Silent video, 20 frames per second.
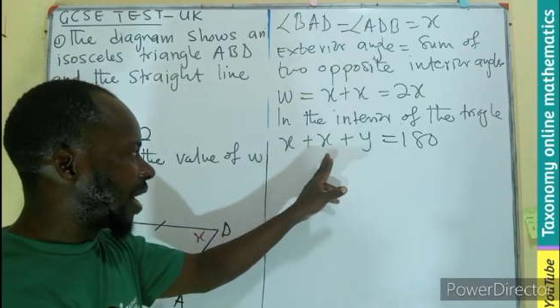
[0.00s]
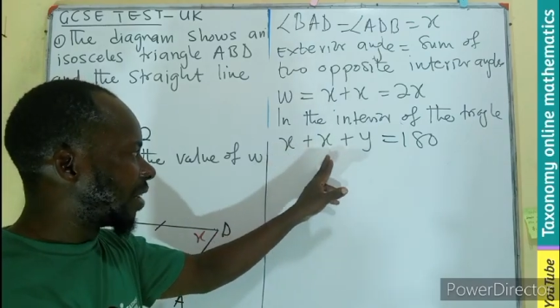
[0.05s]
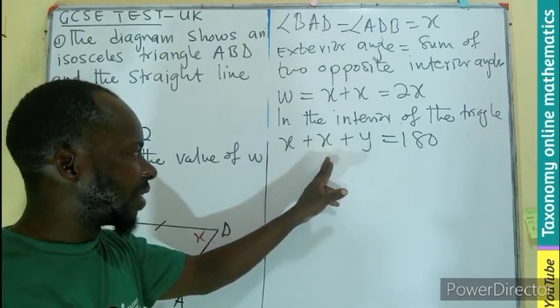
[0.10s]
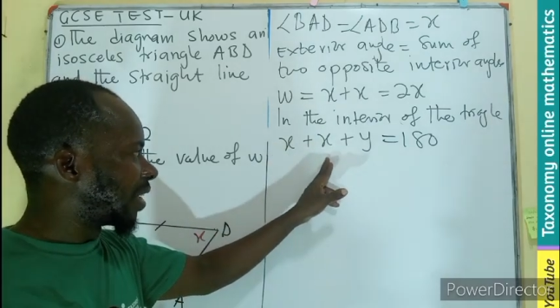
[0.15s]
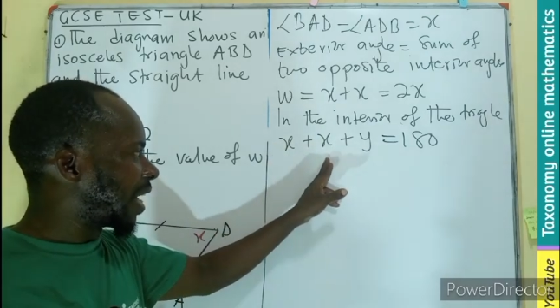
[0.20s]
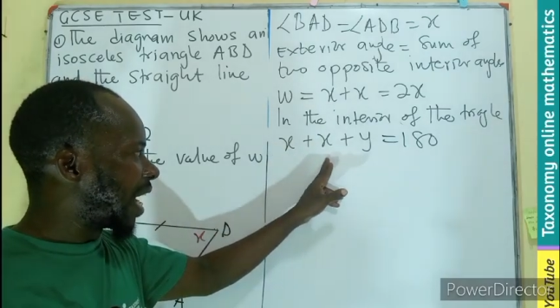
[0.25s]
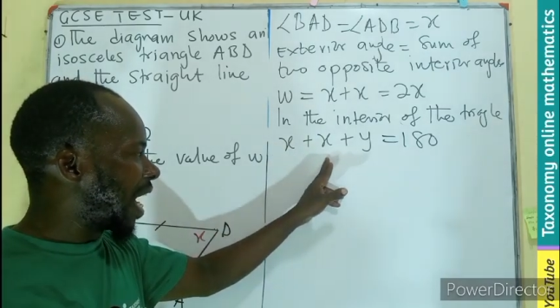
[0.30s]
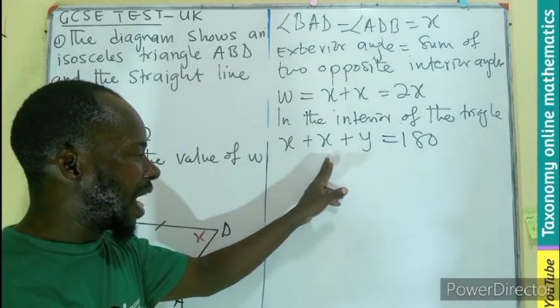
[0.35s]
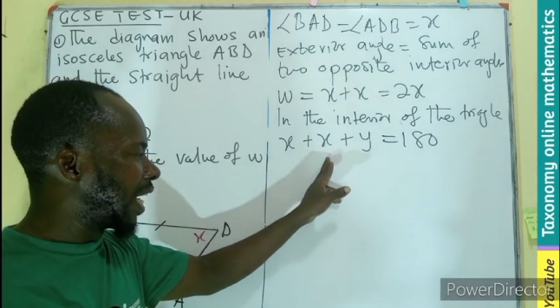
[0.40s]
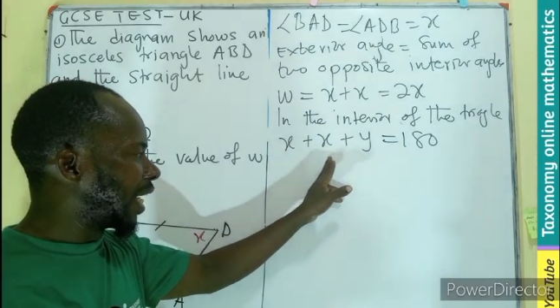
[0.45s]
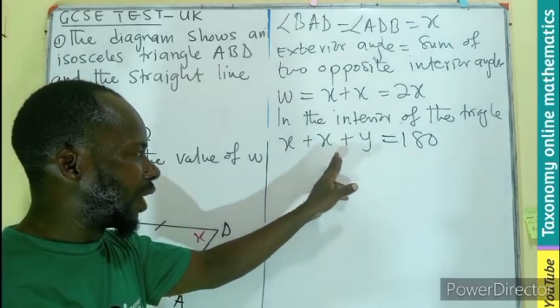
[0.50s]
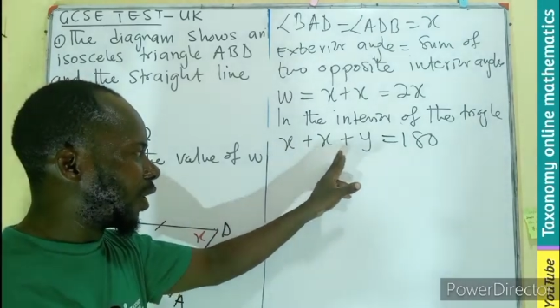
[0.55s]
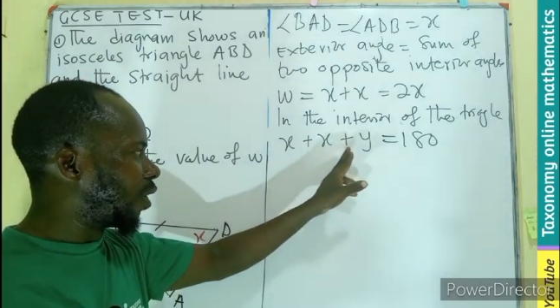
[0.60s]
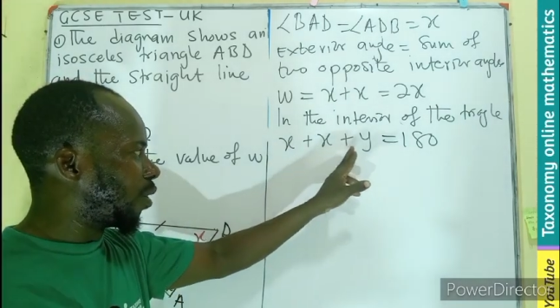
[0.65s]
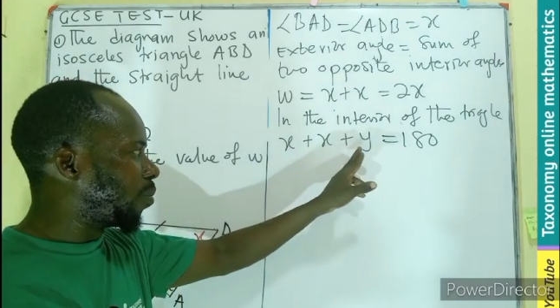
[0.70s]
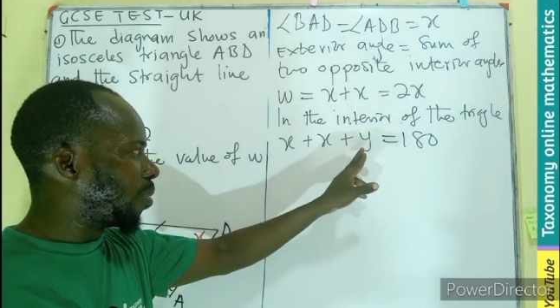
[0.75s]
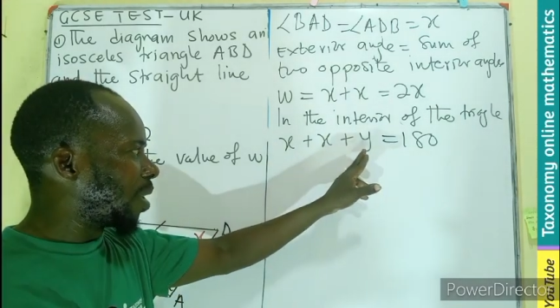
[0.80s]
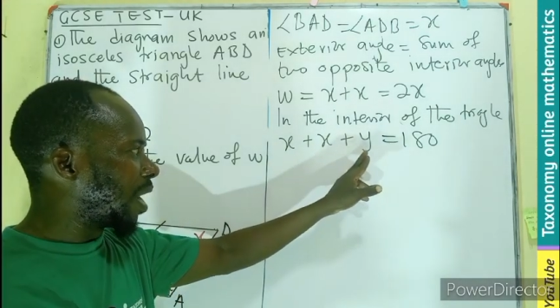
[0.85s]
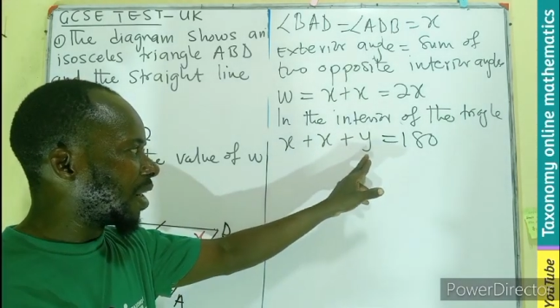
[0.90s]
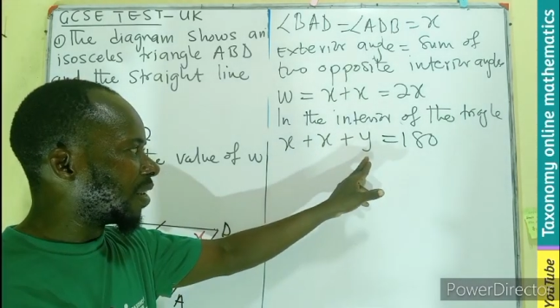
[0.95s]
plus an
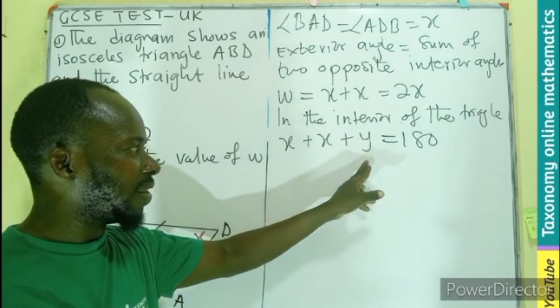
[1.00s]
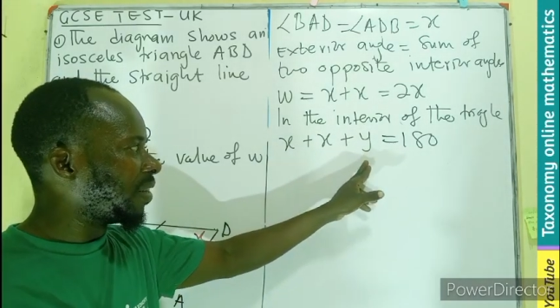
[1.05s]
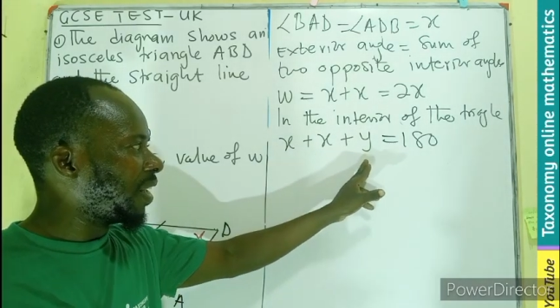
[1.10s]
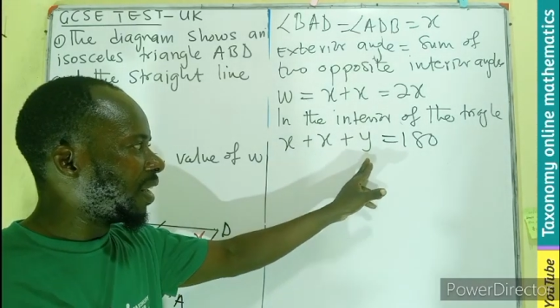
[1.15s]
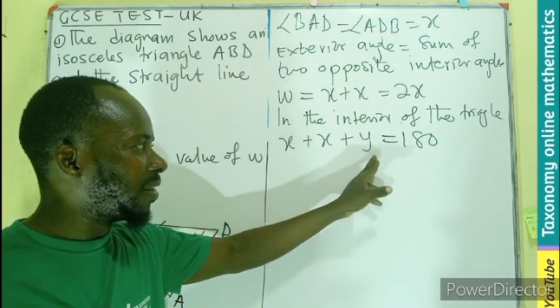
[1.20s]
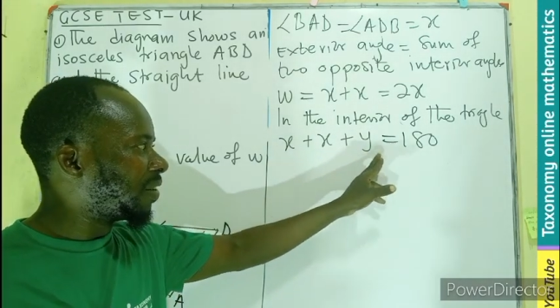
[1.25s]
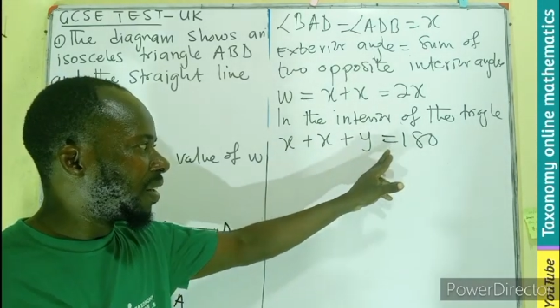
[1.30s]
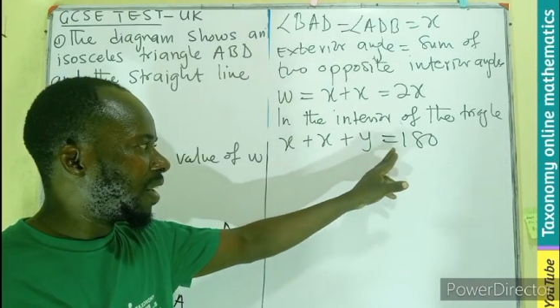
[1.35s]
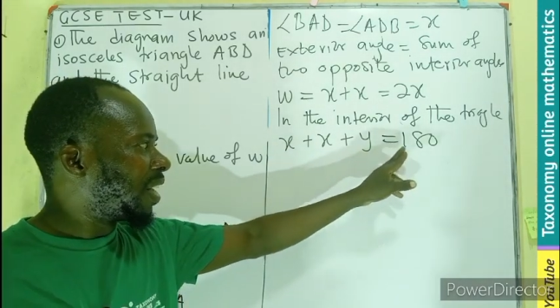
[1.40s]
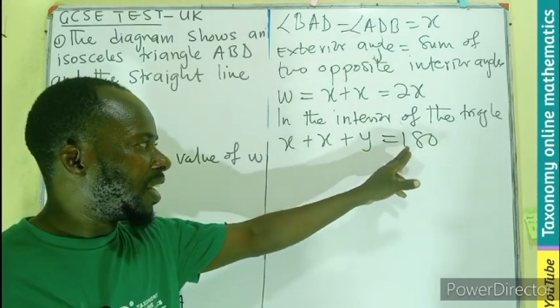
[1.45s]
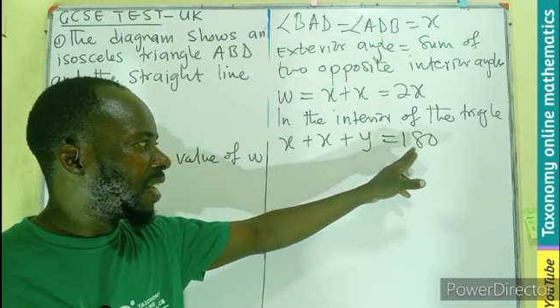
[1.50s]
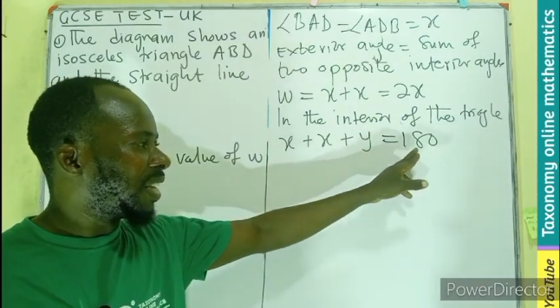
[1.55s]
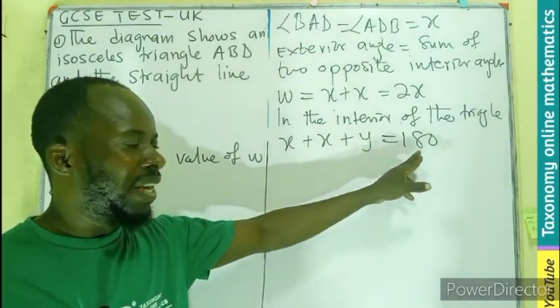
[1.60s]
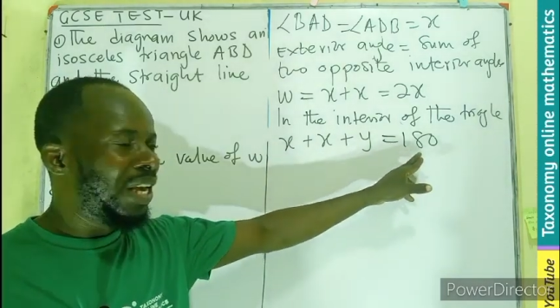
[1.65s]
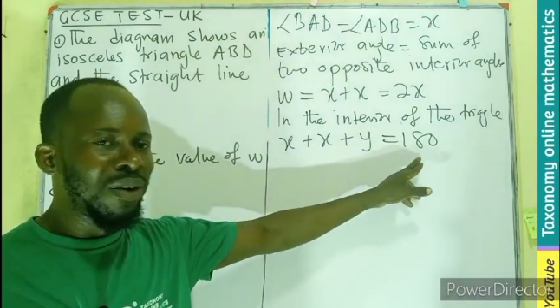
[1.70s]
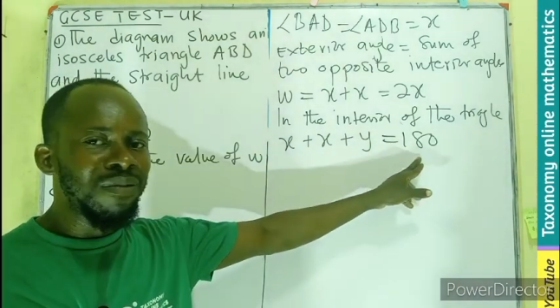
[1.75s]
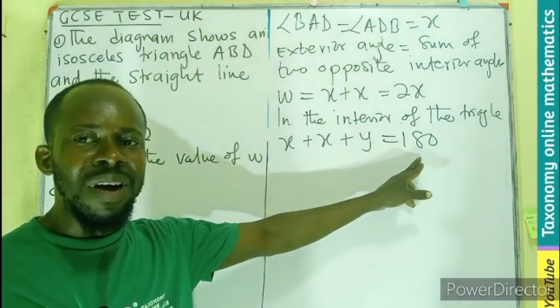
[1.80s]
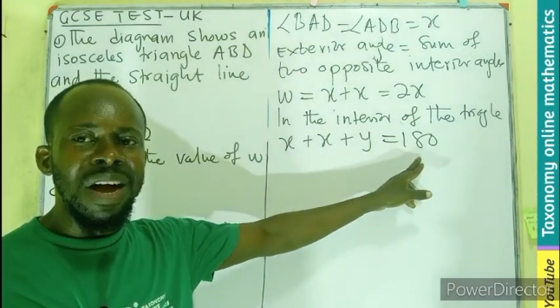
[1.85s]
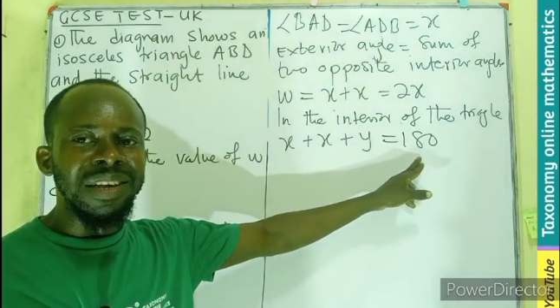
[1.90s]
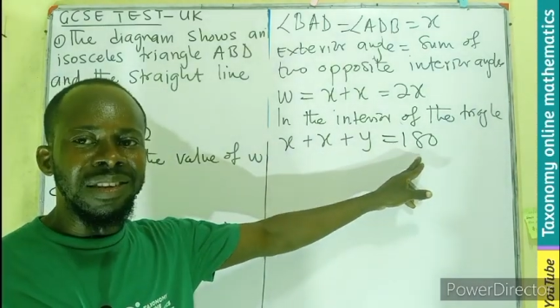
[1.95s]
angle plus this
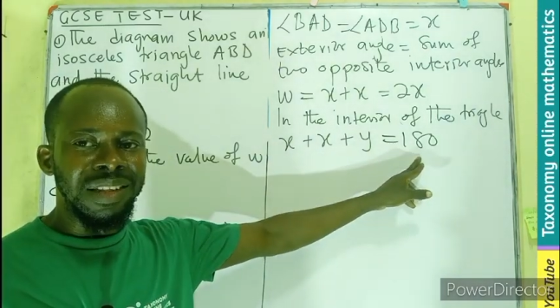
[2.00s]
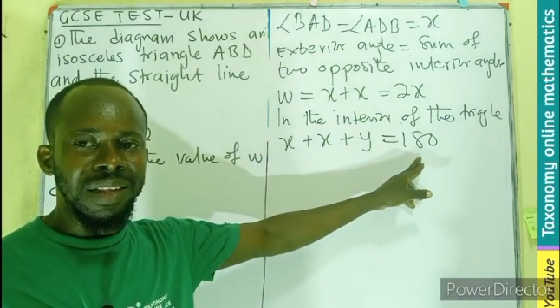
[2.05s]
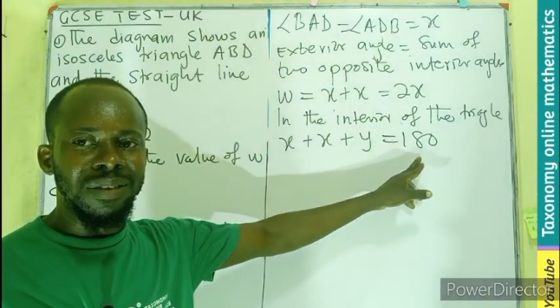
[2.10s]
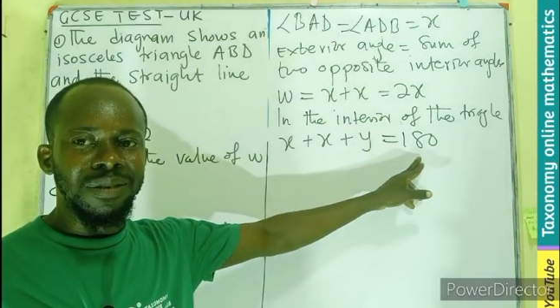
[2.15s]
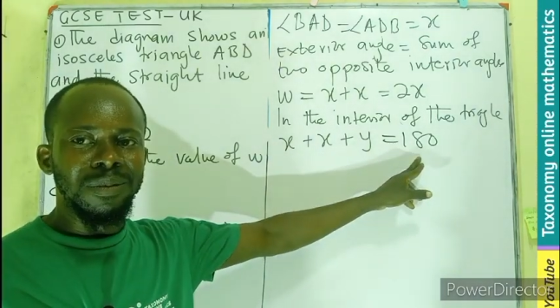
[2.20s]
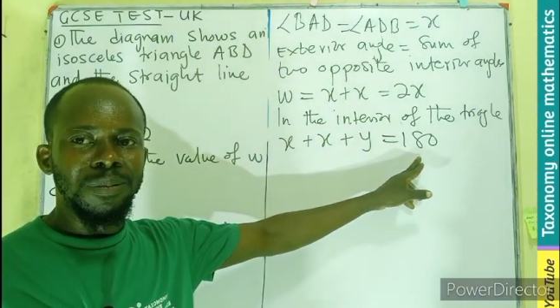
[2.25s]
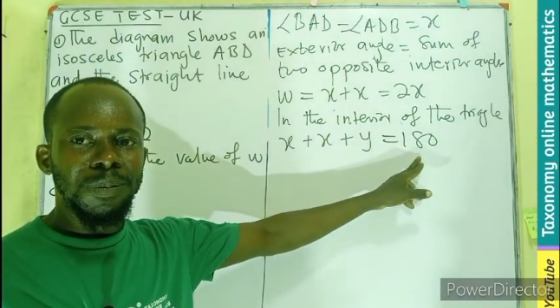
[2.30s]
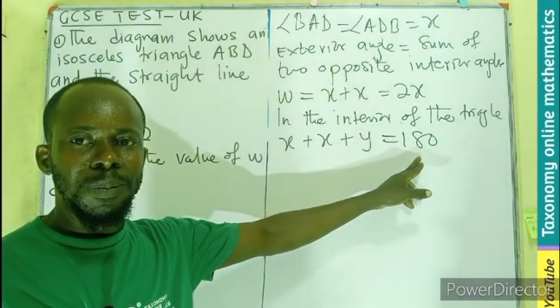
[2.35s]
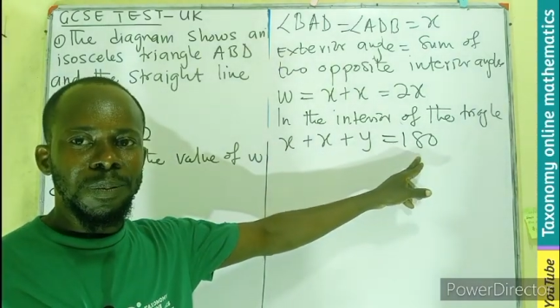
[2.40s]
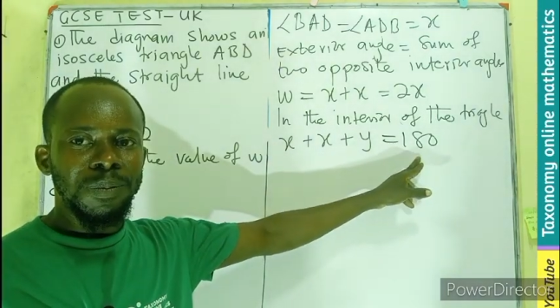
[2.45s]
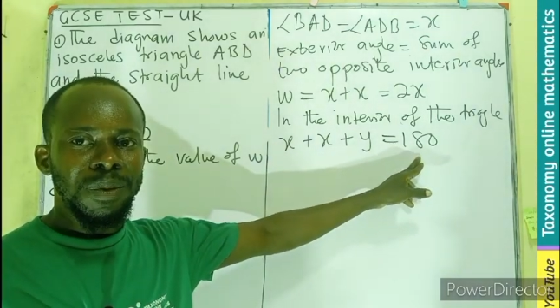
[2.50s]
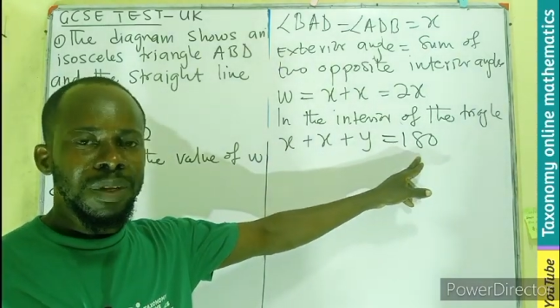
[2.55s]
give us this.